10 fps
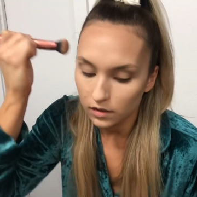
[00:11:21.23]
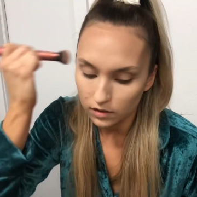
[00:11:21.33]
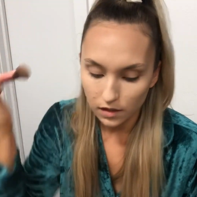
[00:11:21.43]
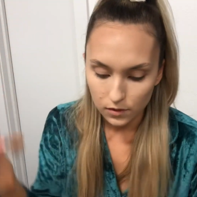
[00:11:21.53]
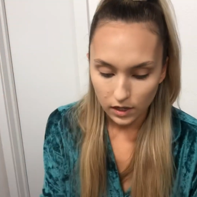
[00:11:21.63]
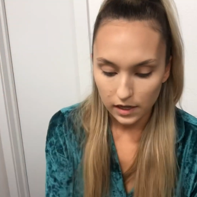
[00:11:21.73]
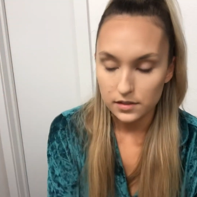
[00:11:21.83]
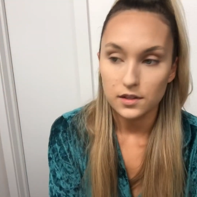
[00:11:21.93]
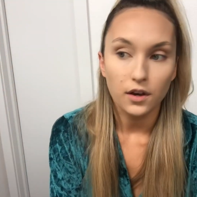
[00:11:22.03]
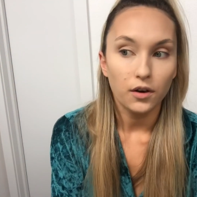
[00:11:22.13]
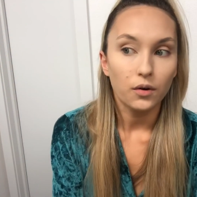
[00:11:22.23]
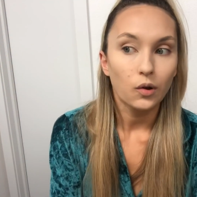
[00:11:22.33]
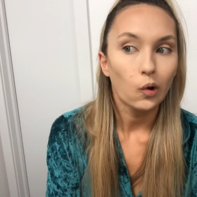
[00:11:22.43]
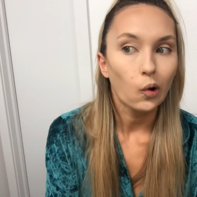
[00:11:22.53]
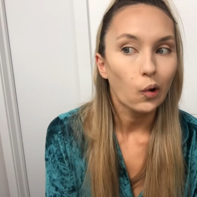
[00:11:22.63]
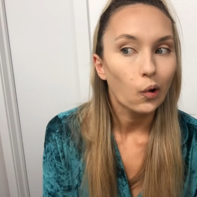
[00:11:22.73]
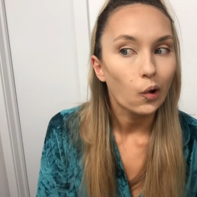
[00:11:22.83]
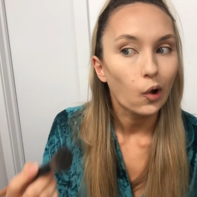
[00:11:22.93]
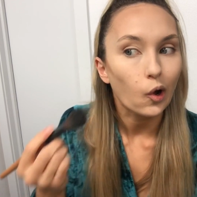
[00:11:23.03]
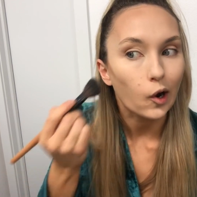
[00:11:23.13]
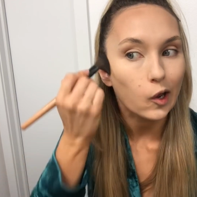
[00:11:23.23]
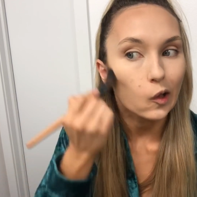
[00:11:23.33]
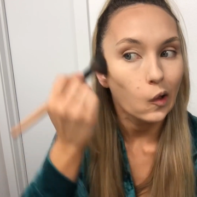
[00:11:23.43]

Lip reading: Love you guys though. All right.